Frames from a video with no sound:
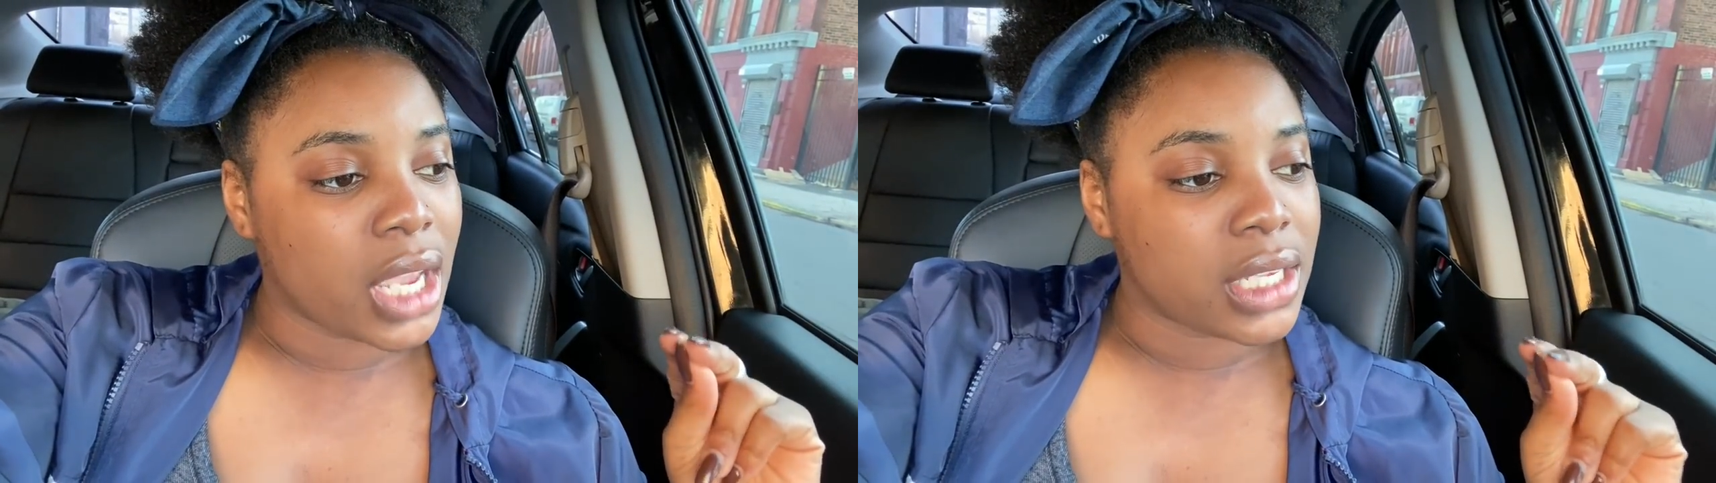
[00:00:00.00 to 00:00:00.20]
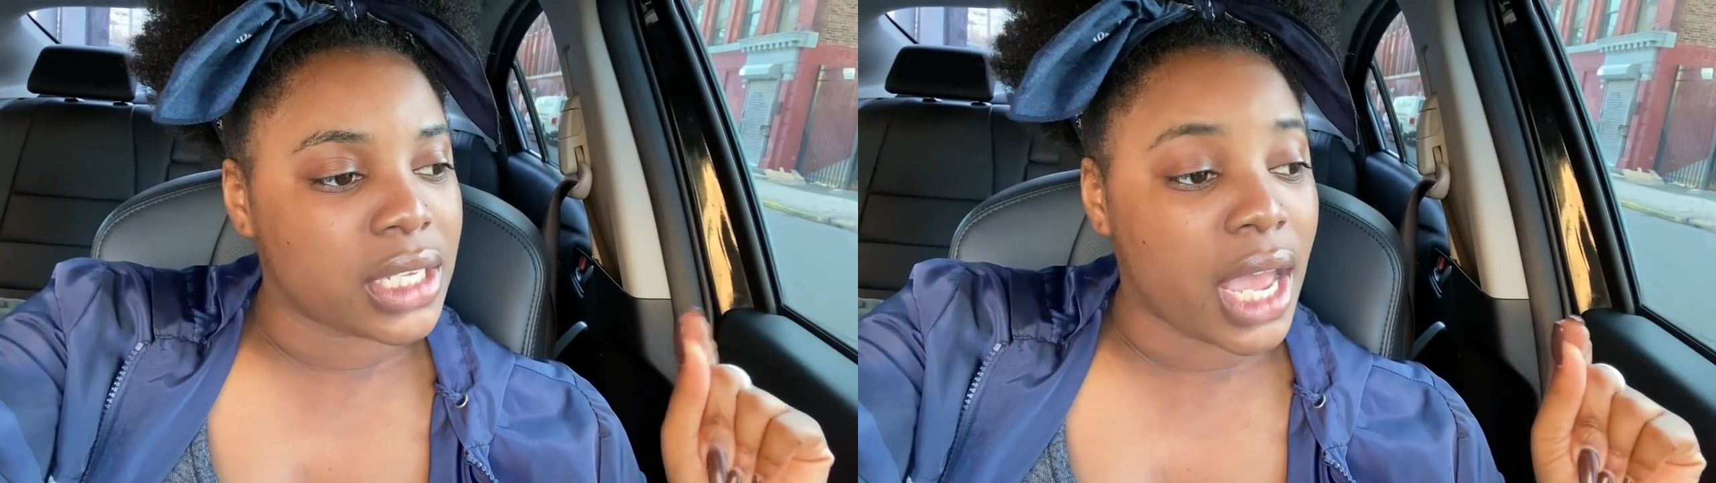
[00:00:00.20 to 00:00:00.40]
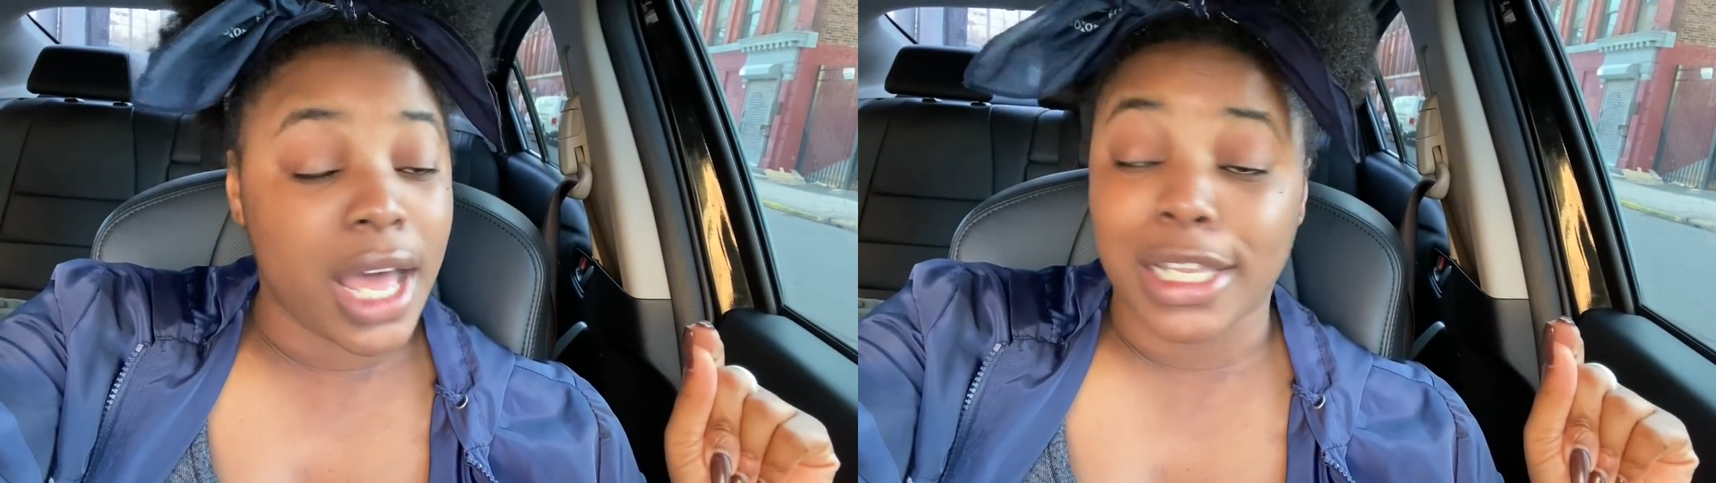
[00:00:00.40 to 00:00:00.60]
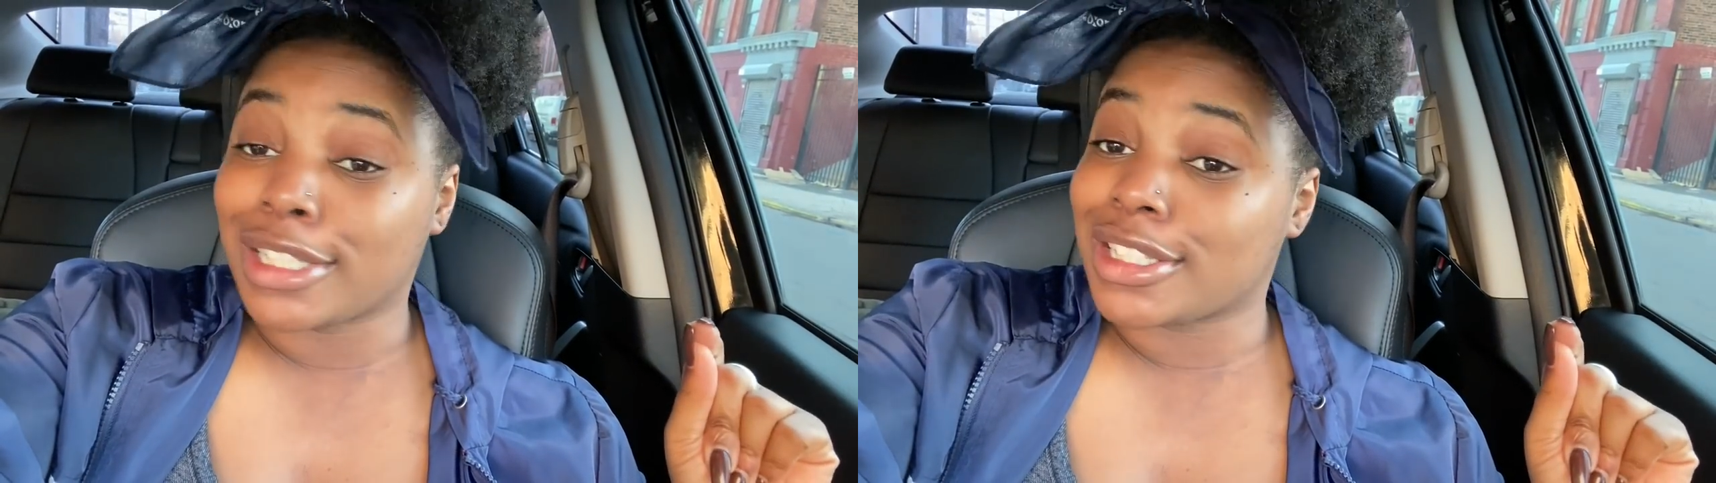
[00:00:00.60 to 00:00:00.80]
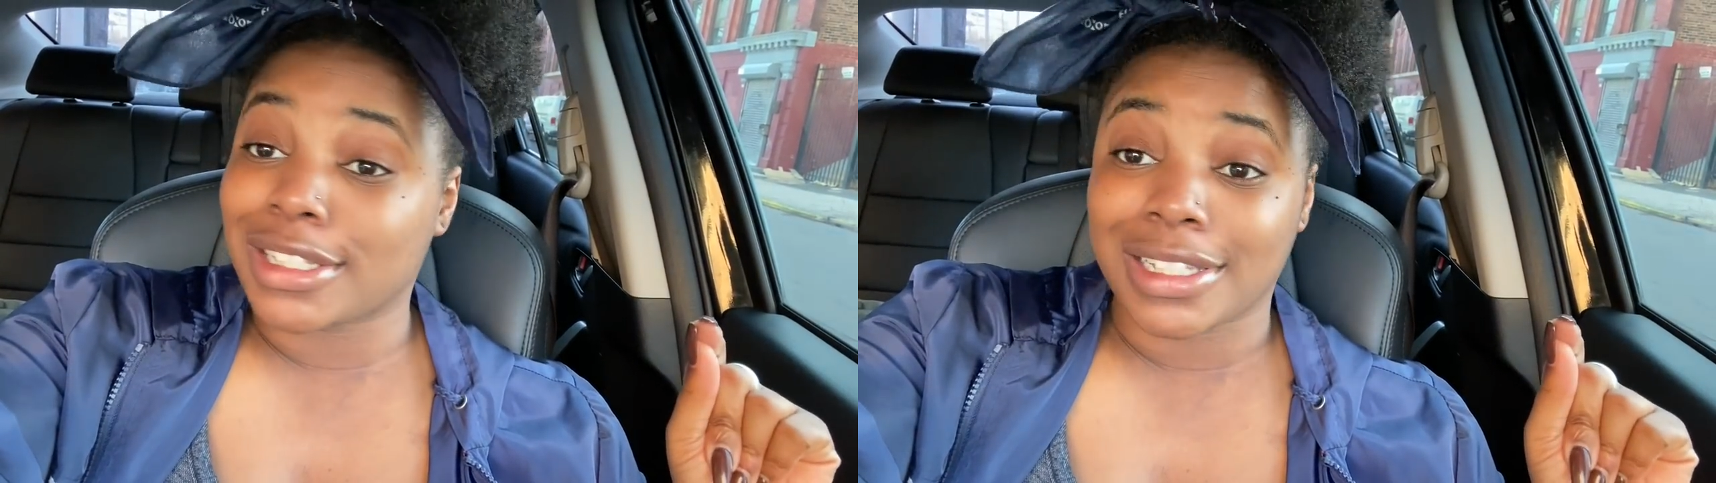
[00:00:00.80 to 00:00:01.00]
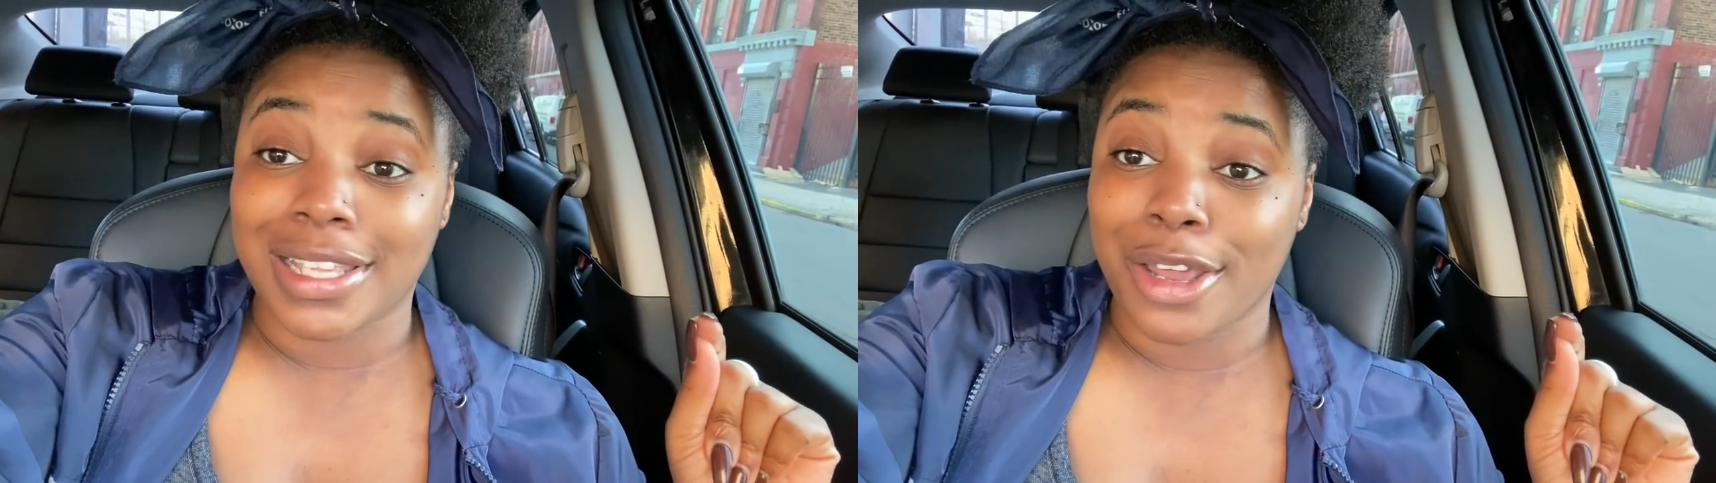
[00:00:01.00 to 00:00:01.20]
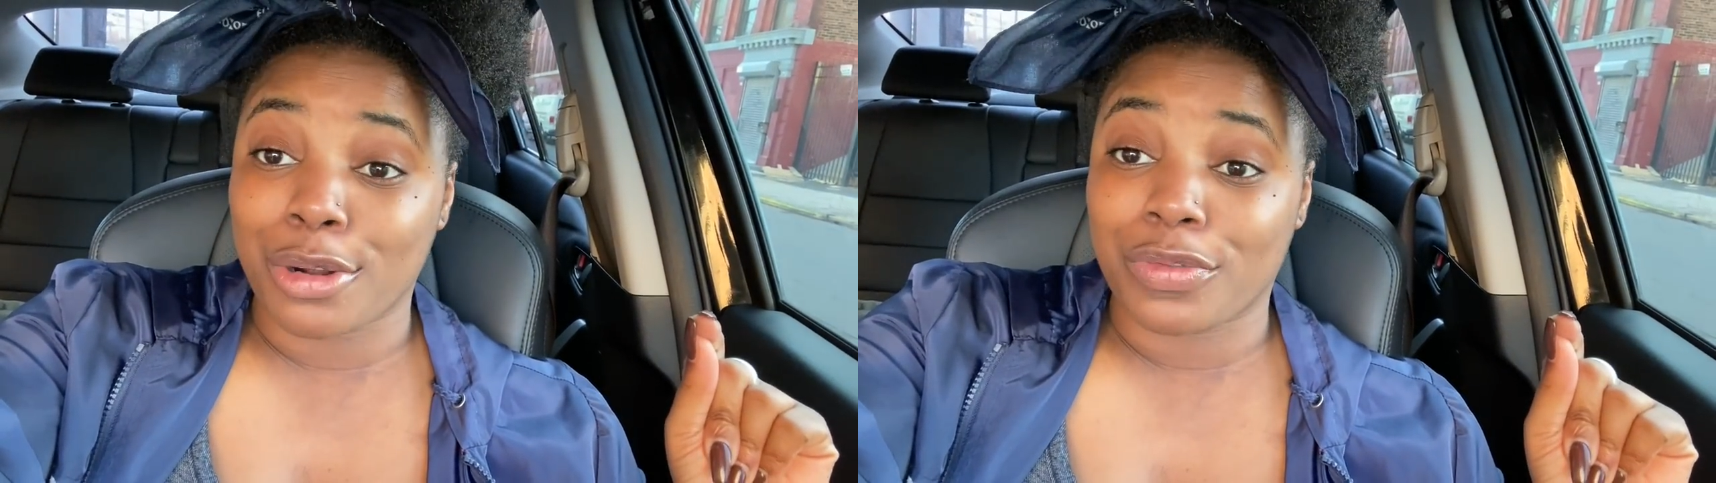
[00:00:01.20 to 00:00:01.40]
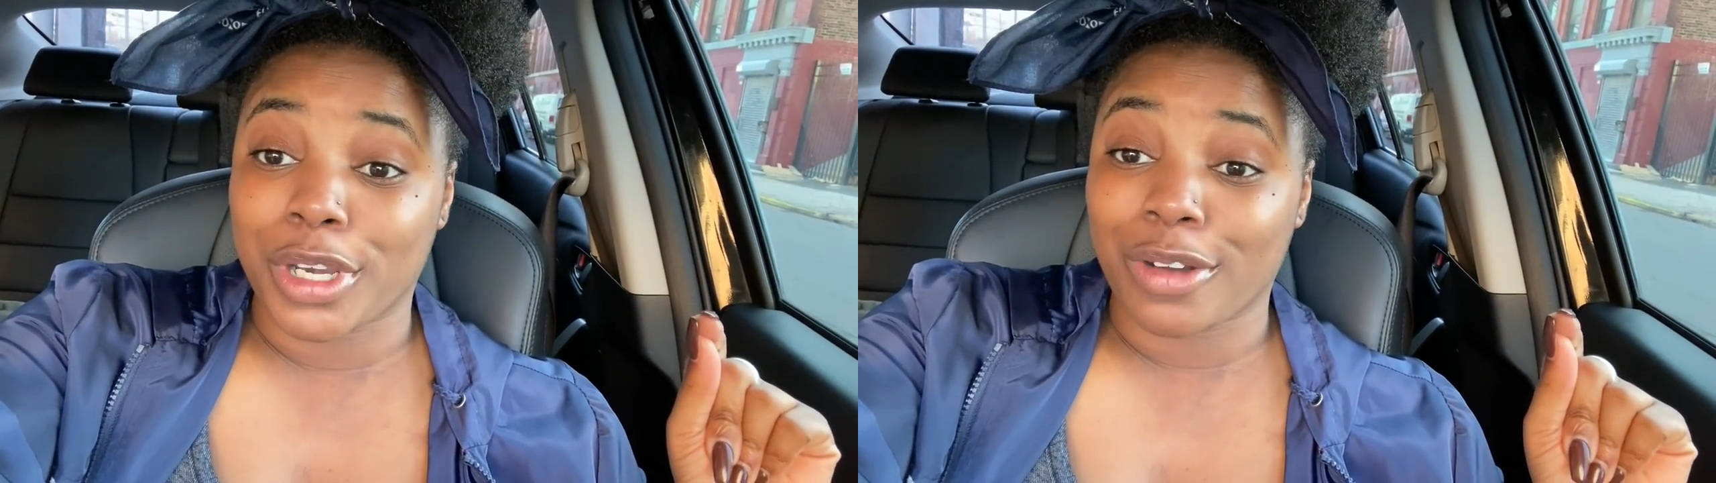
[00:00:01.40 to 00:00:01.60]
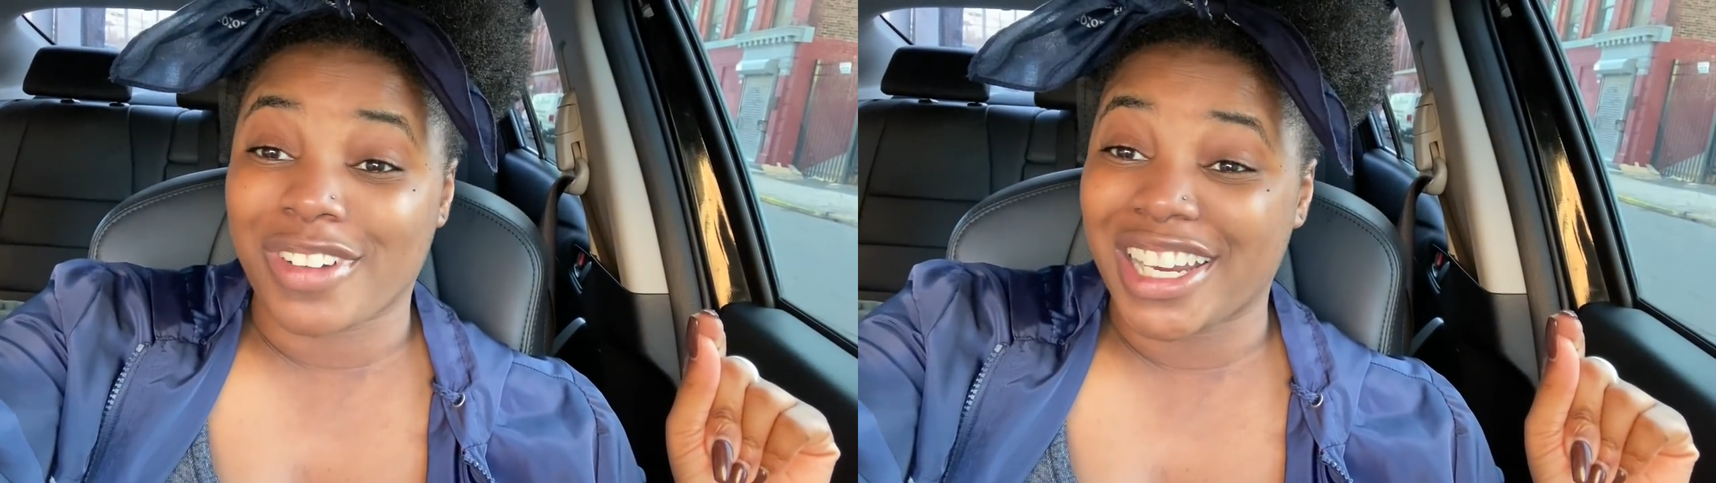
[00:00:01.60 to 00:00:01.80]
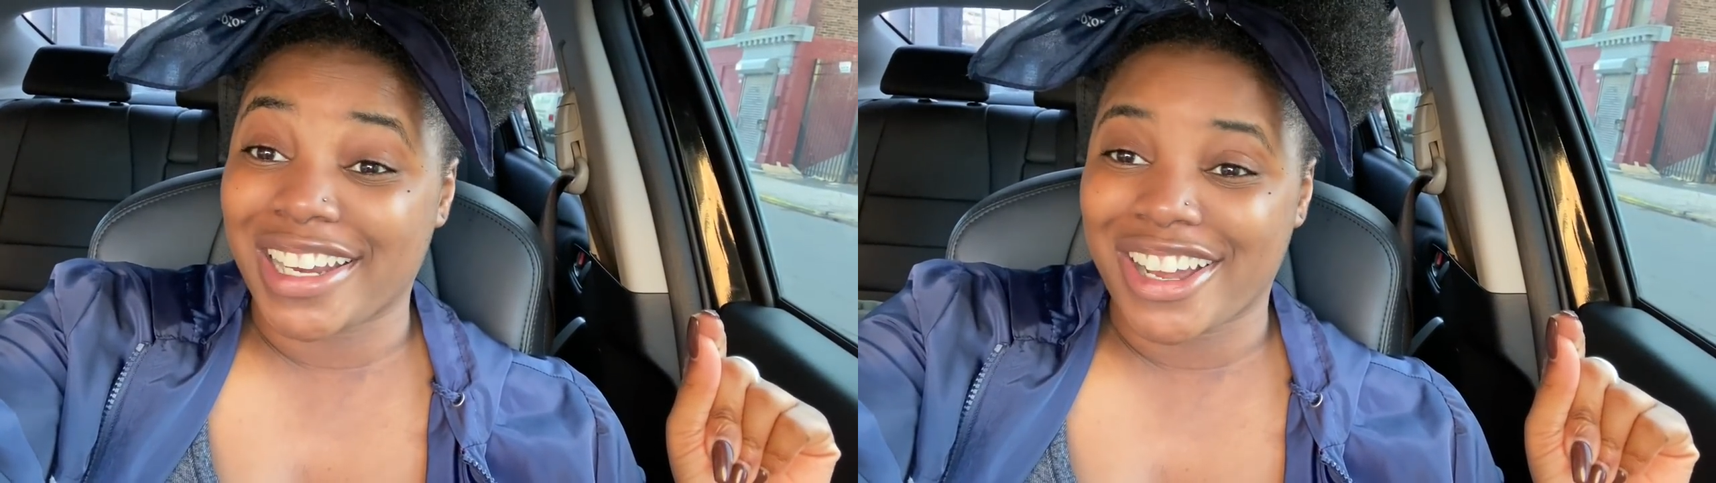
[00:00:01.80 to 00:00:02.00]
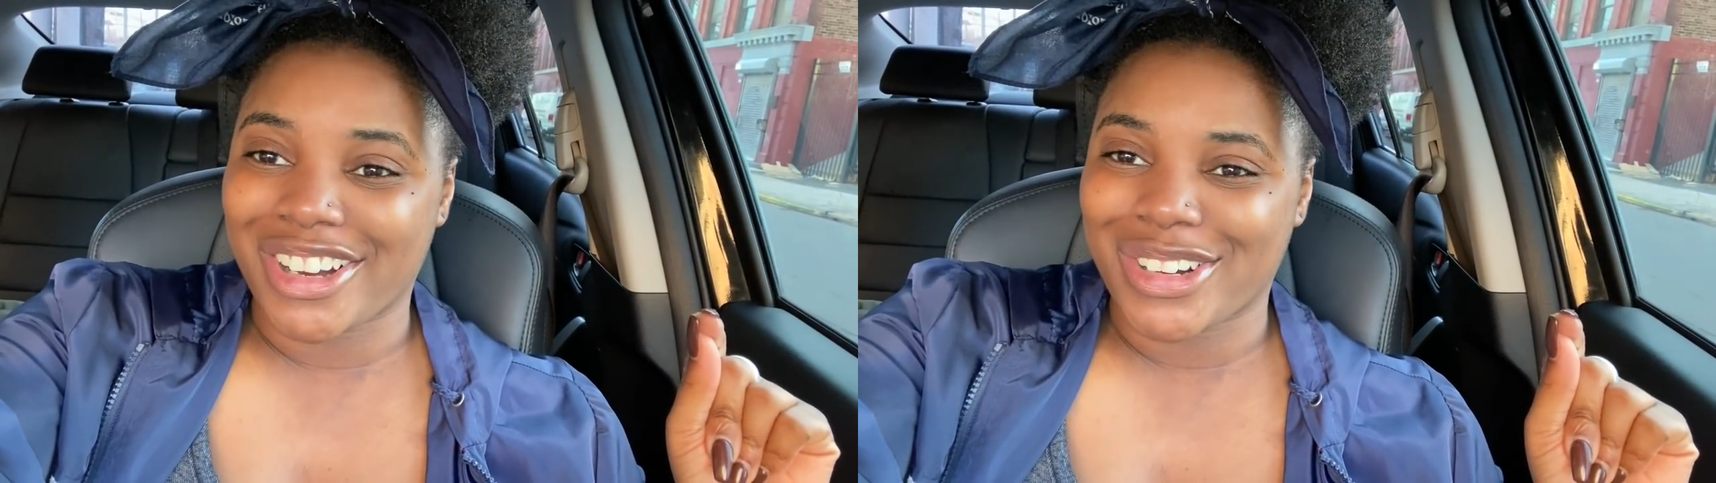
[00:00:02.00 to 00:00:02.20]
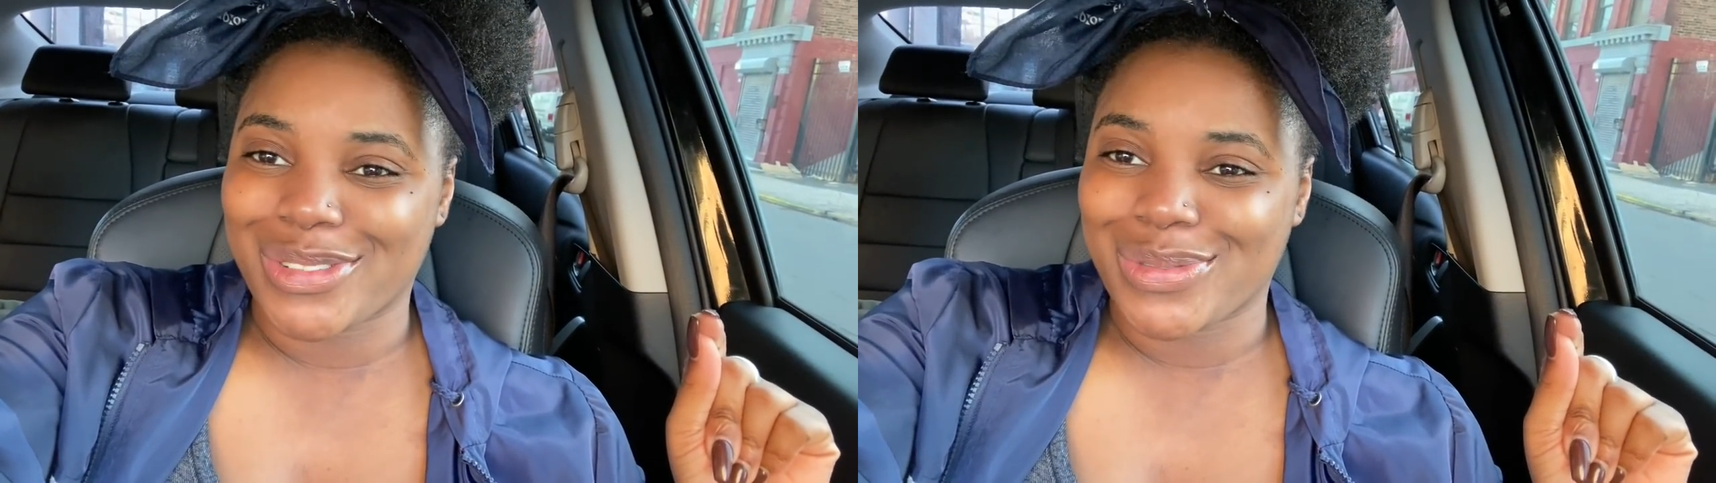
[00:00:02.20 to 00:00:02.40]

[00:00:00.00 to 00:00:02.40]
yeah, let's, let's head over there right now.